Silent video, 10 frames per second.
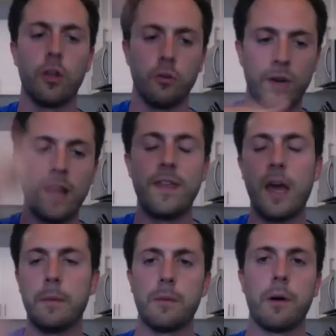read the
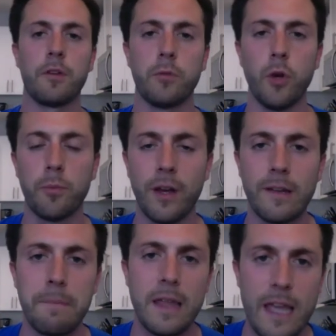MLM Rebels Blueprint
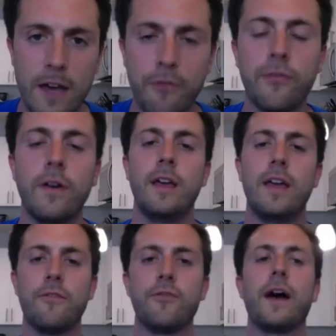if,
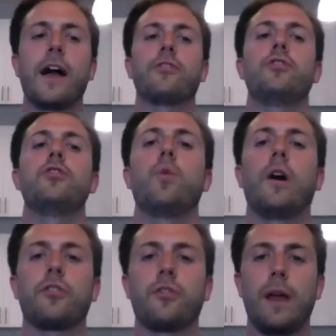in fact, you want
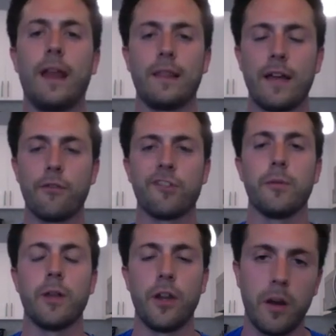to create a
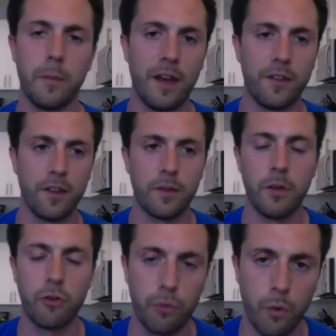leverageable and automated system
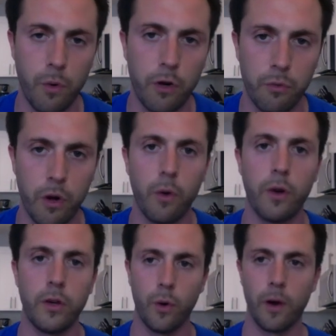to grow
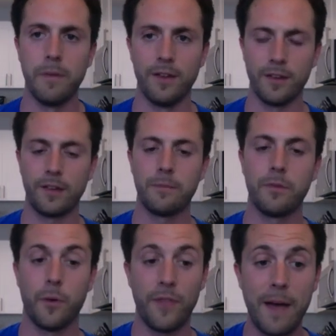your business.
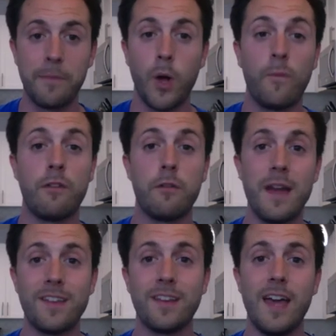With that, hopefully have an
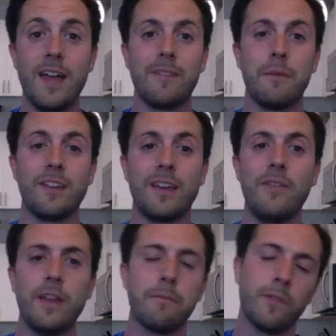amazing day and amazing
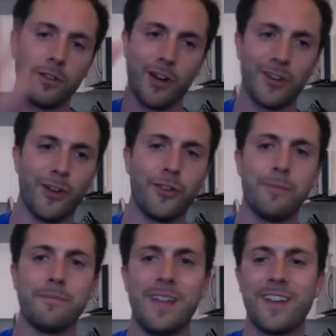evening. Talk to y'all soon.
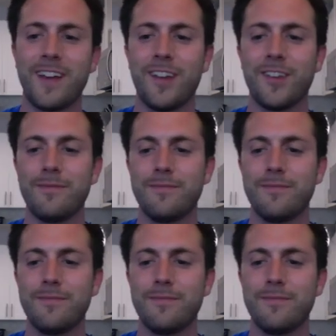Thanks, guys.